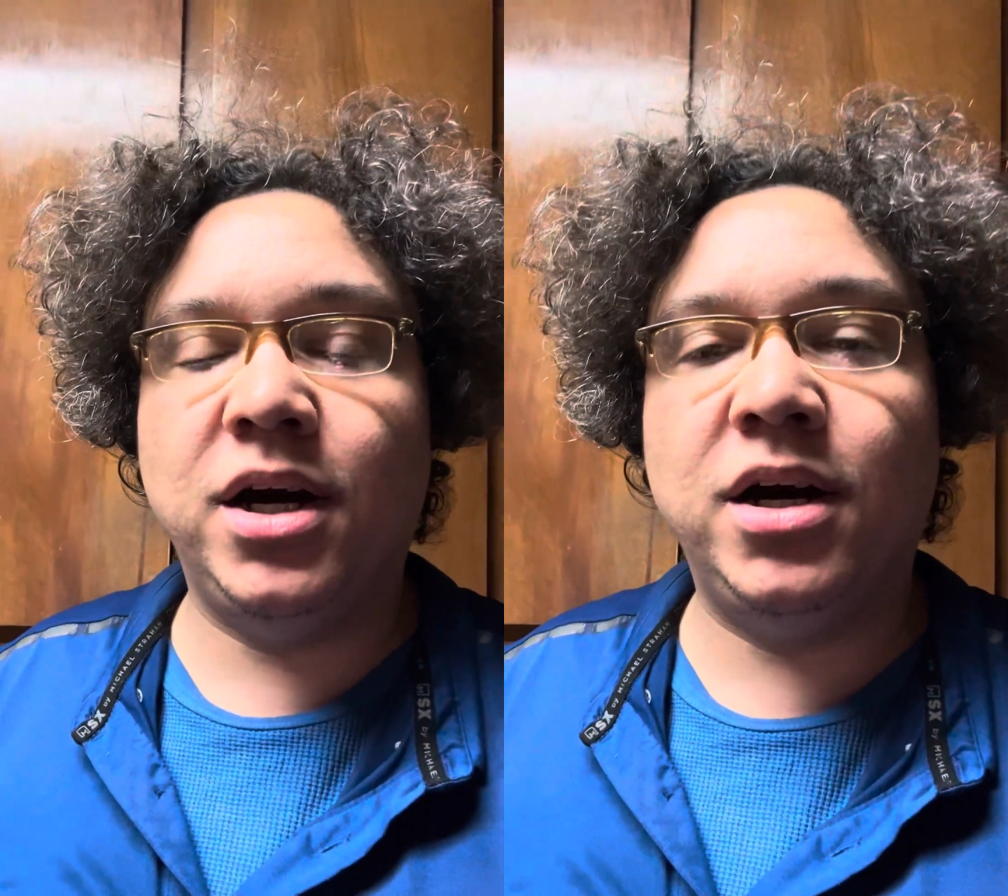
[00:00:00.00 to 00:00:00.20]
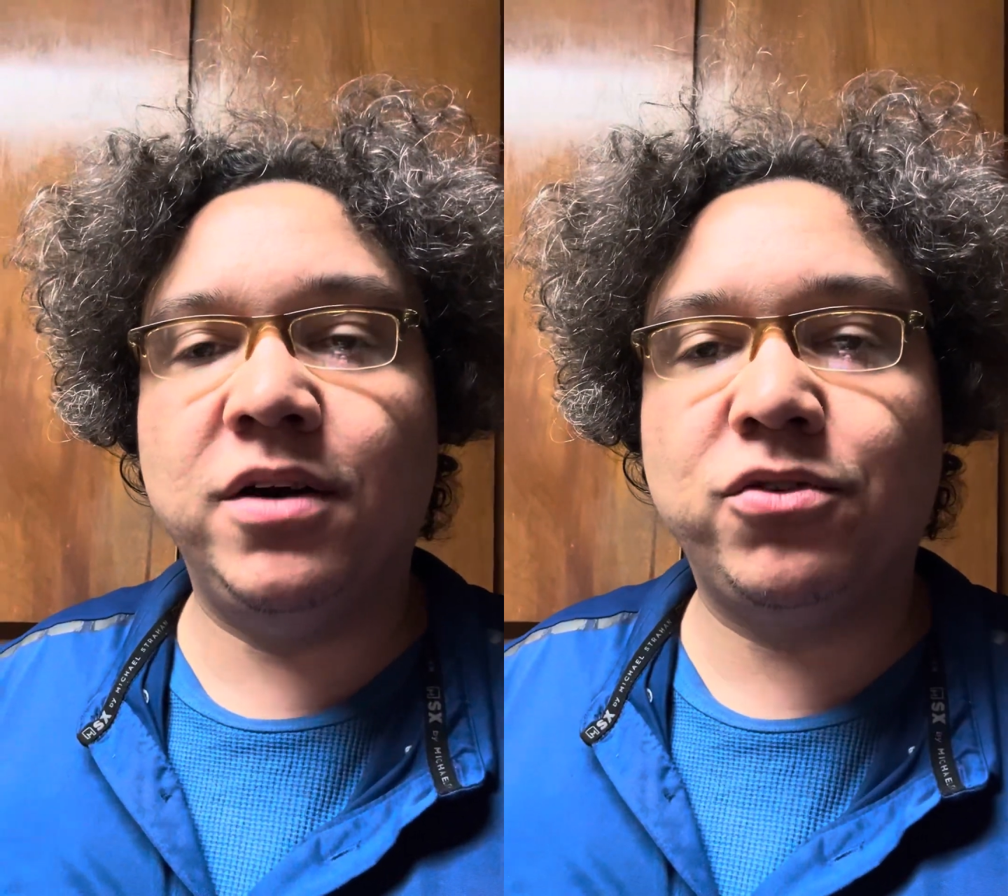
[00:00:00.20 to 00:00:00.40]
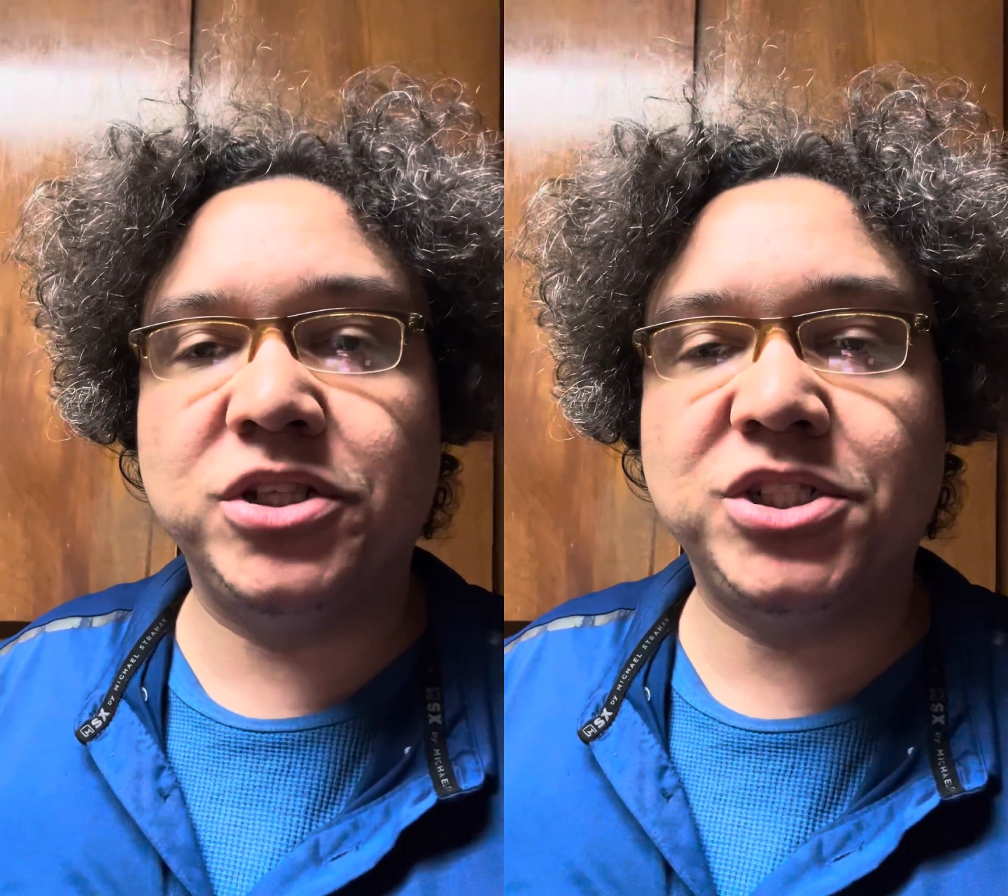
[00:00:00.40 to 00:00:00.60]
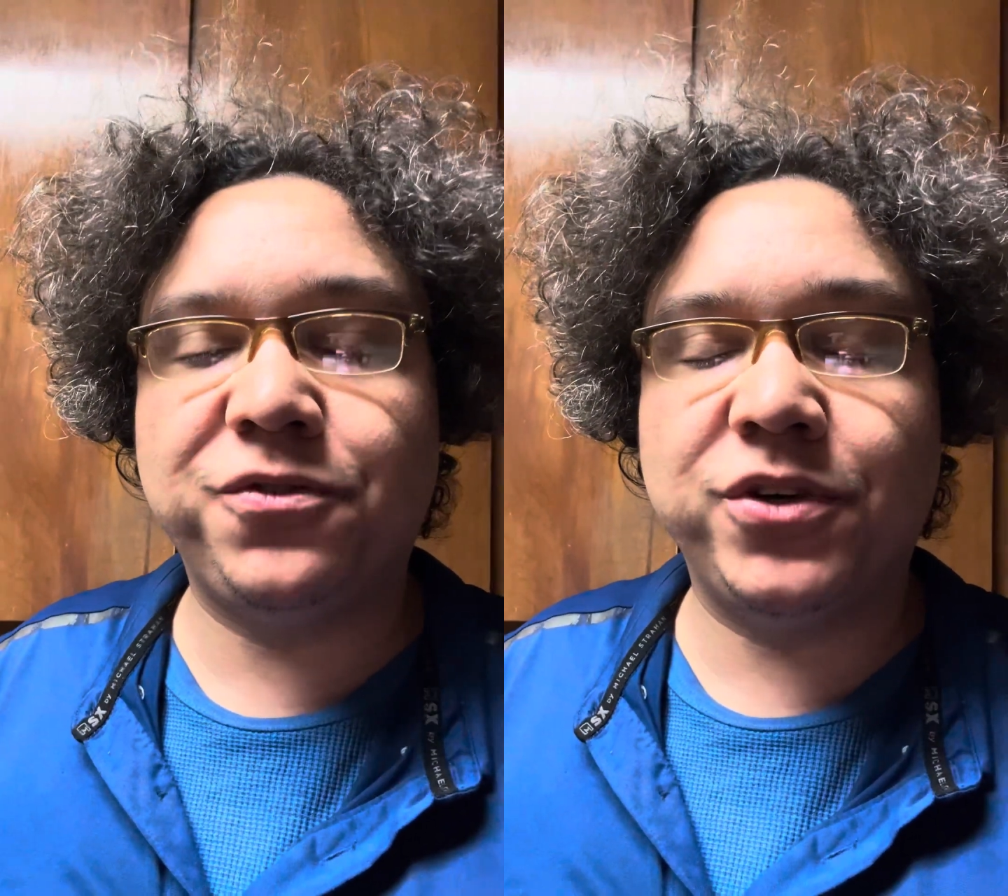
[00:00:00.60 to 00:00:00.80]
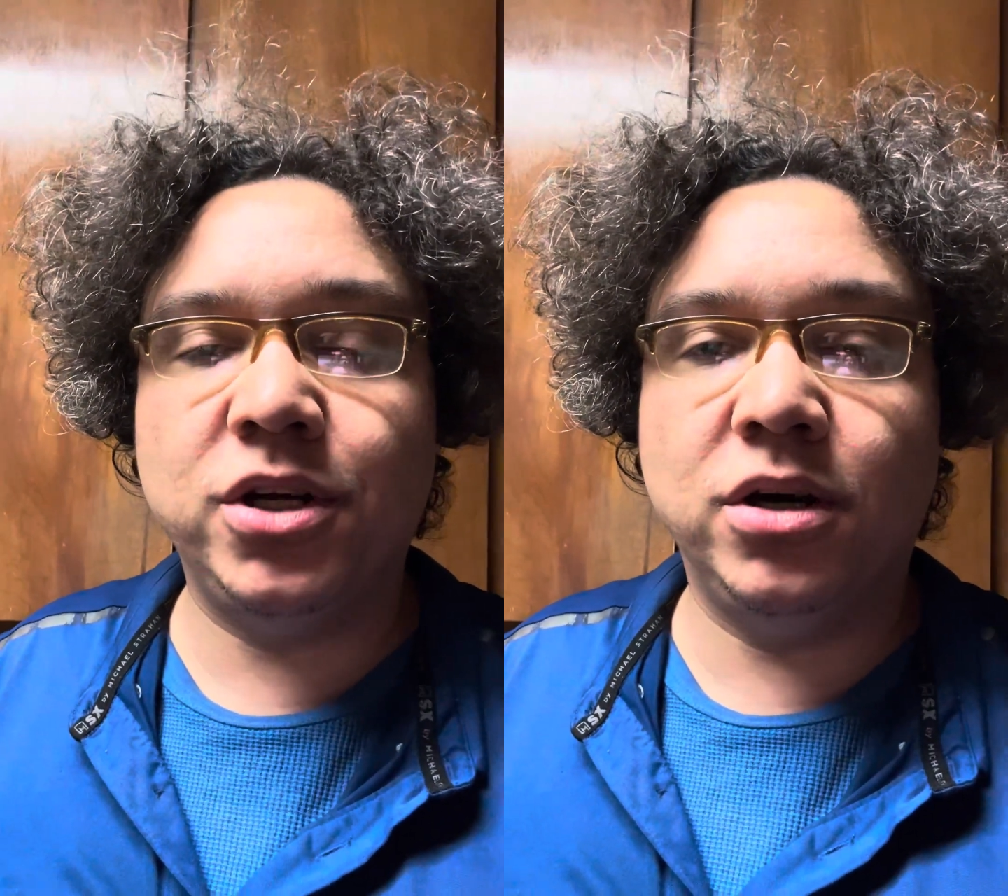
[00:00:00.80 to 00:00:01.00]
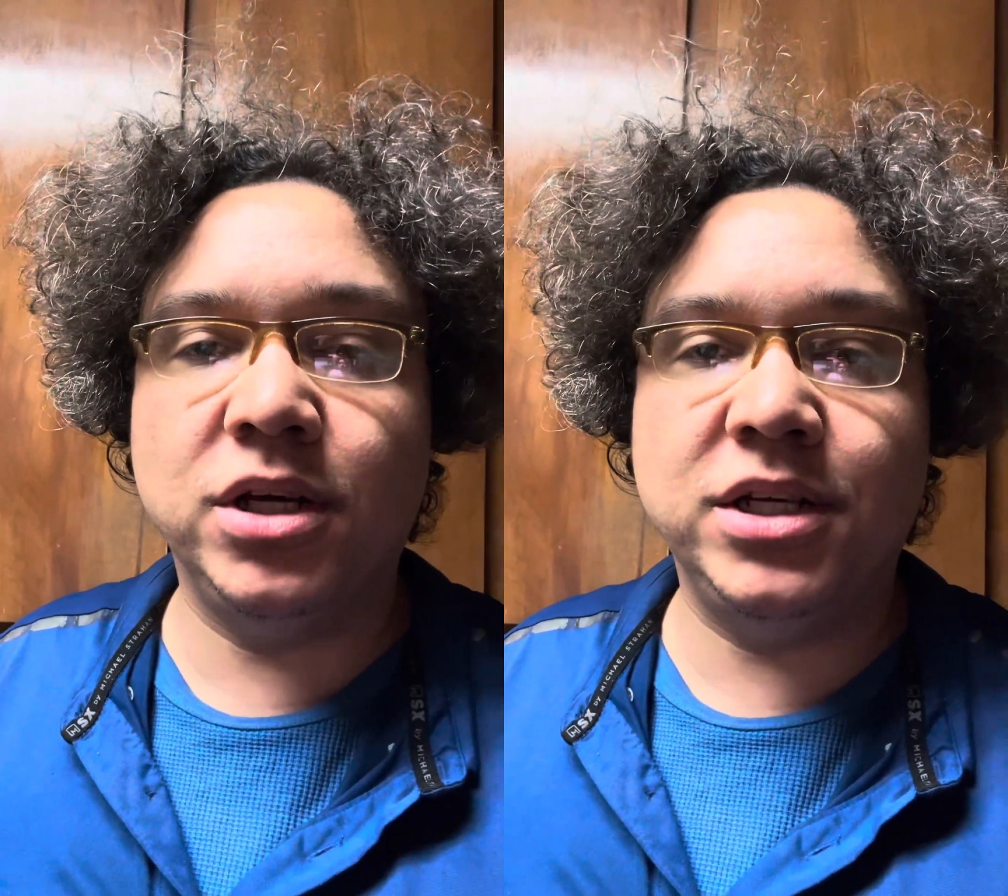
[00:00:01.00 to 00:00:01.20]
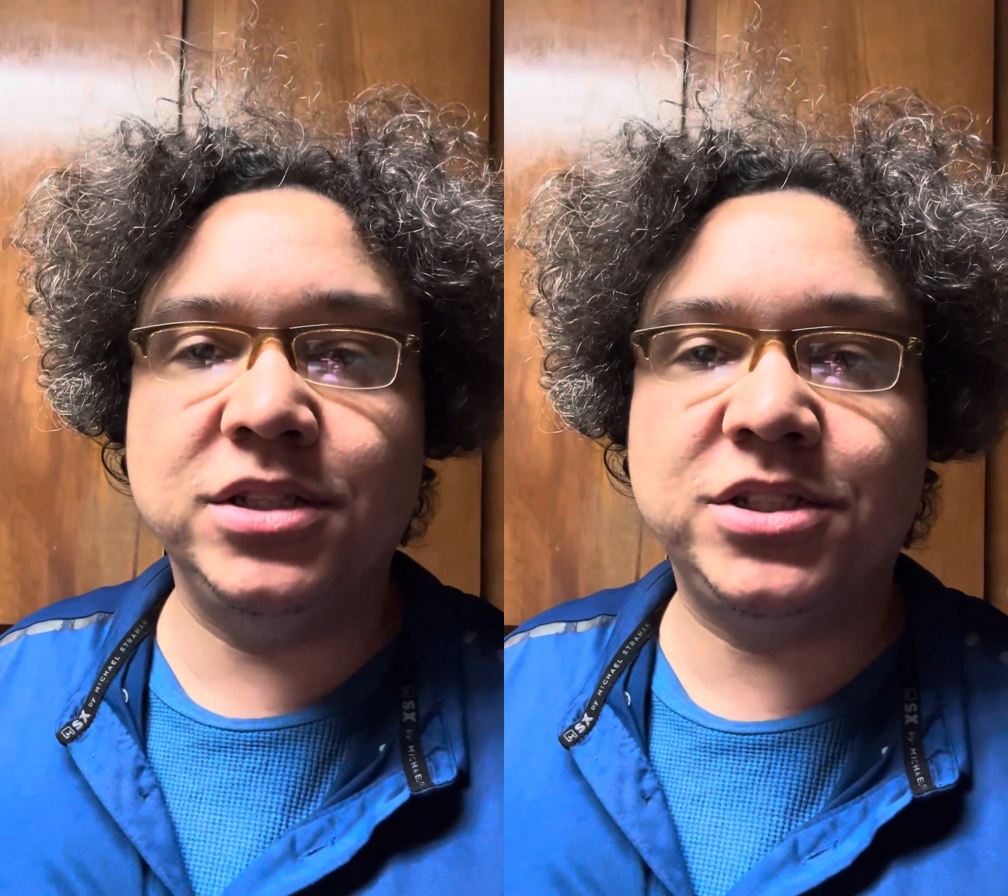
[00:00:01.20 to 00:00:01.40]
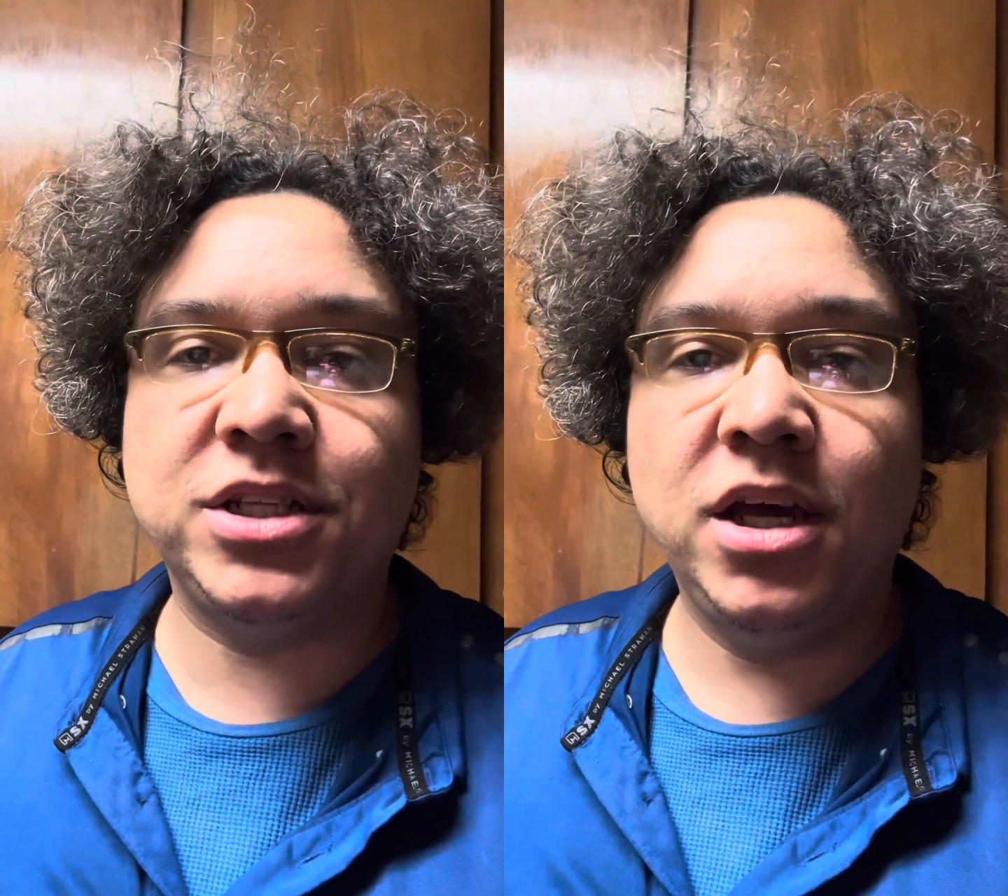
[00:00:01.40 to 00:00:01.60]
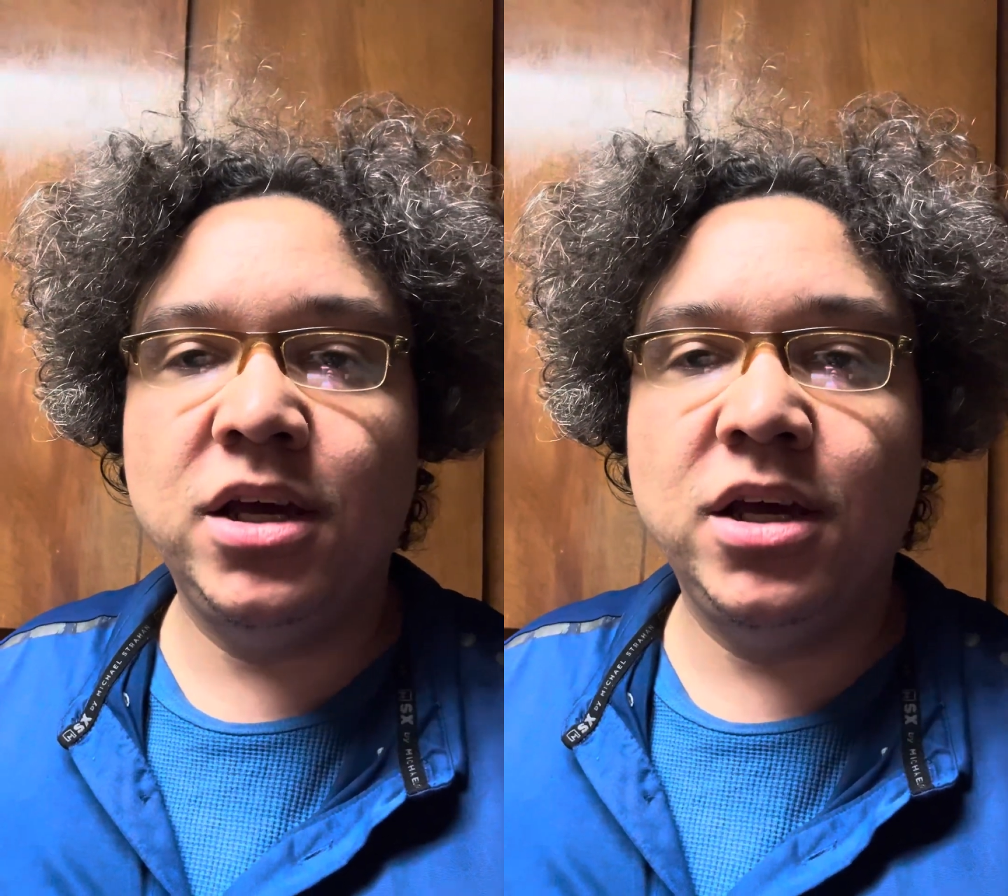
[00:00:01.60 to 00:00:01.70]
of Christopher Nolan's